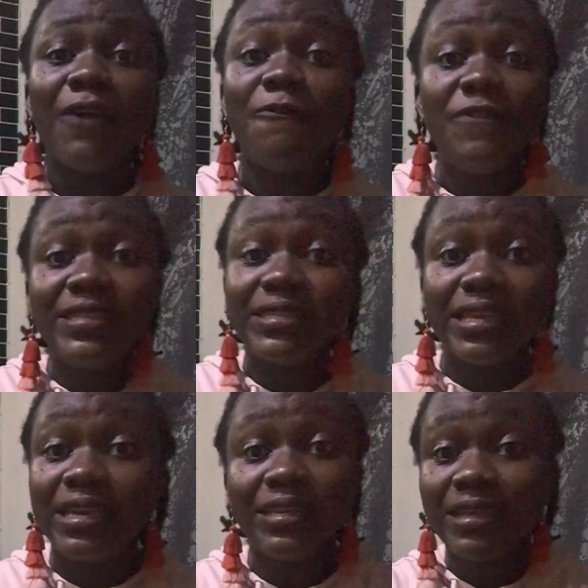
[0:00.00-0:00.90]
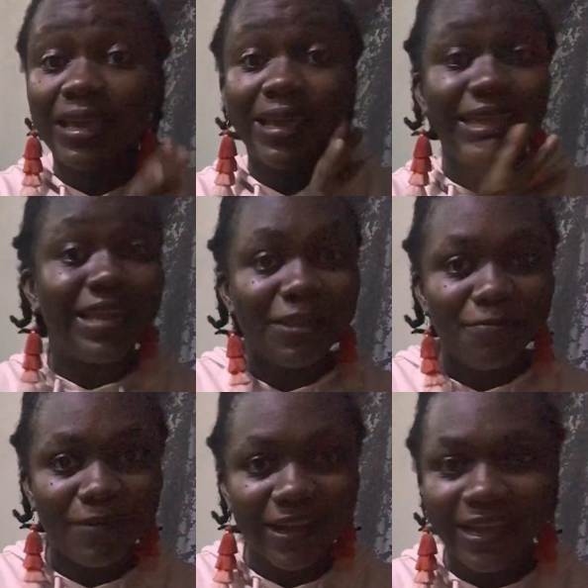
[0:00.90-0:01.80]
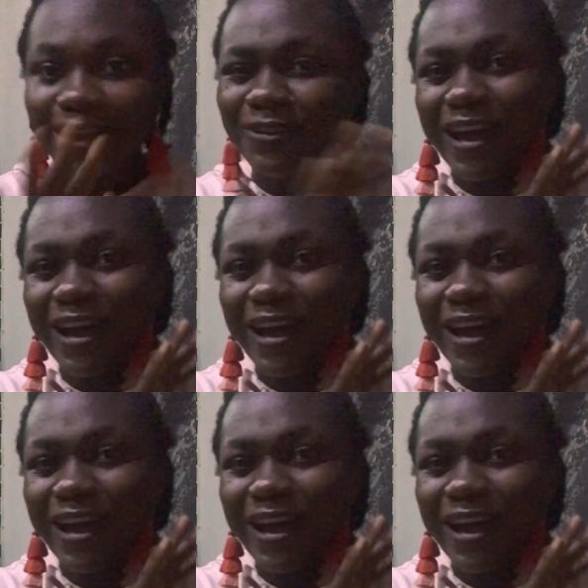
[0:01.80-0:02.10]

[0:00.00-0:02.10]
can fit in any bag.